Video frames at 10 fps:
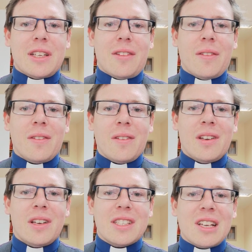of sin,
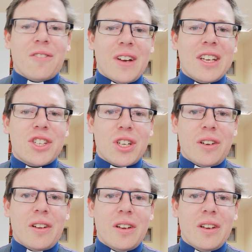
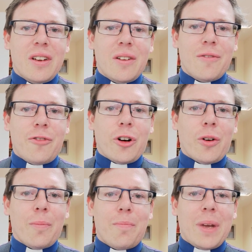salvation
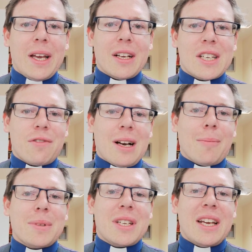from being
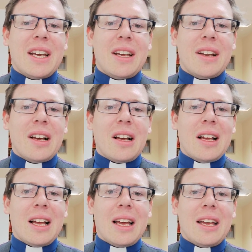trapped in
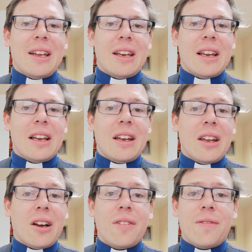a
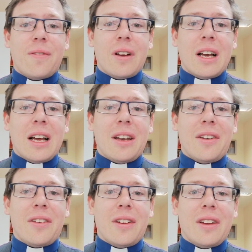life
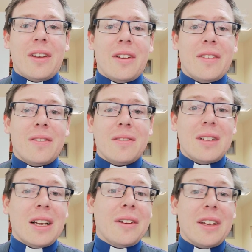and
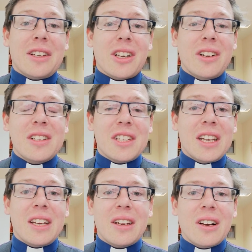and
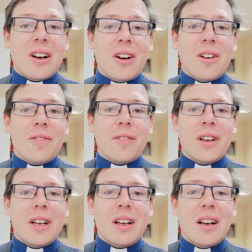eternity
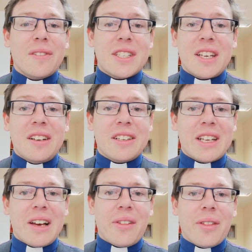of of sin
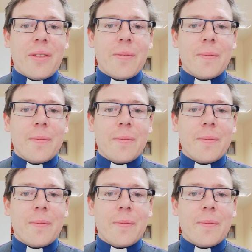and death.